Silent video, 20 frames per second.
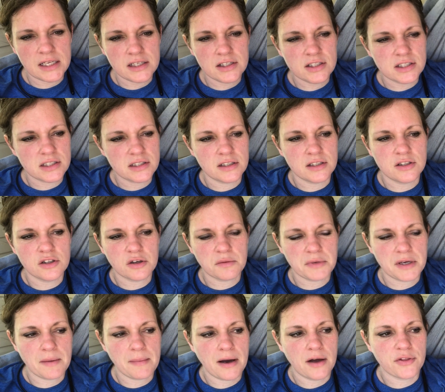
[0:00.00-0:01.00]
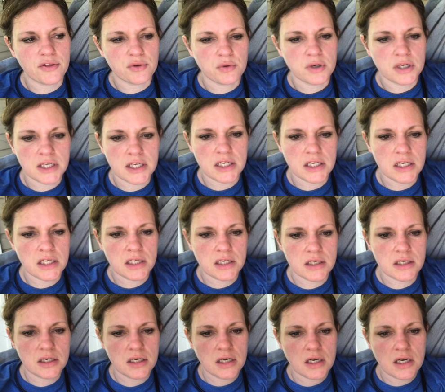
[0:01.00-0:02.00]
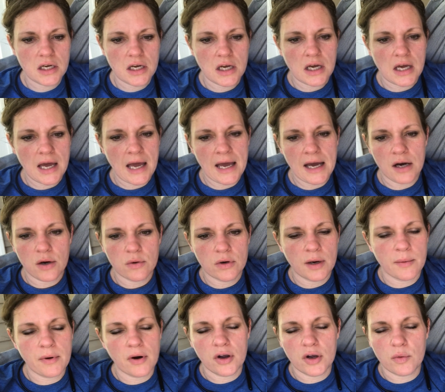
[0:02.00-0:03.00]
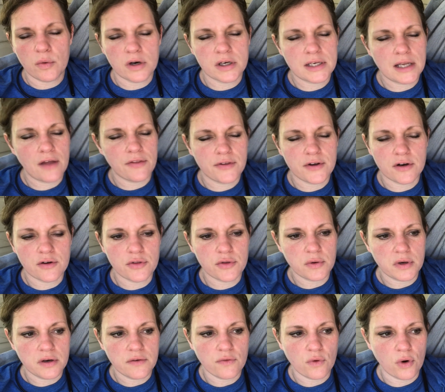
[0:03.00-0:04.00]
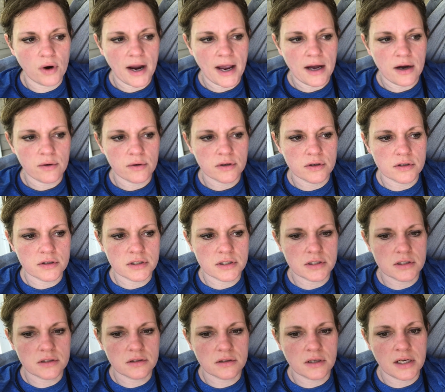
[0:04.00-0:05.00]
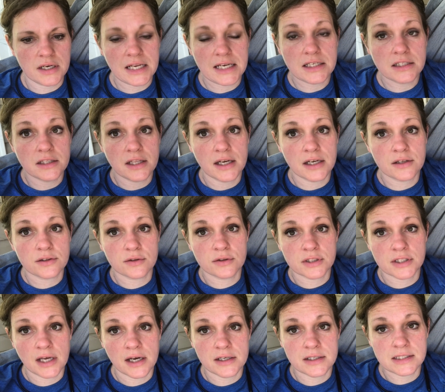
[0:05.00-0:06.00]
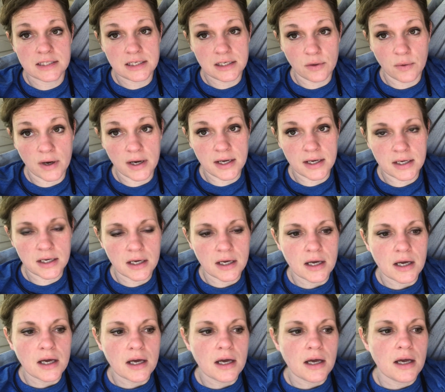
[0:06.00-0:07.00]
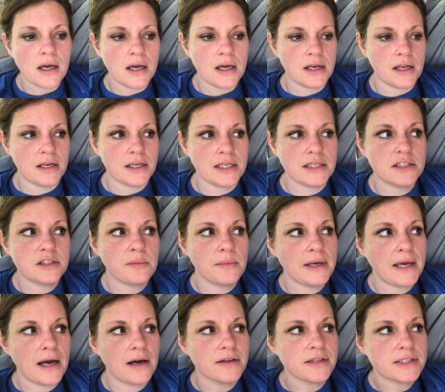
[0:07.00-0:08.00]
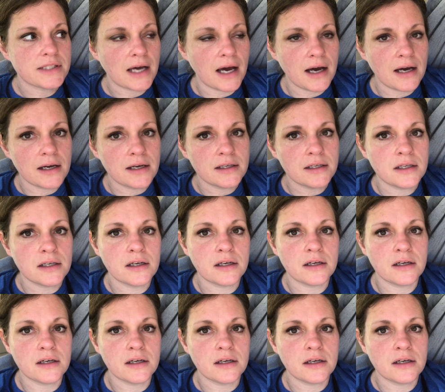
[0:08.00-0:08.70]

It took me about 3 hours. I probably worked out there 3 or 4 hours. I needed the exercise anyway, and I needed to be outside.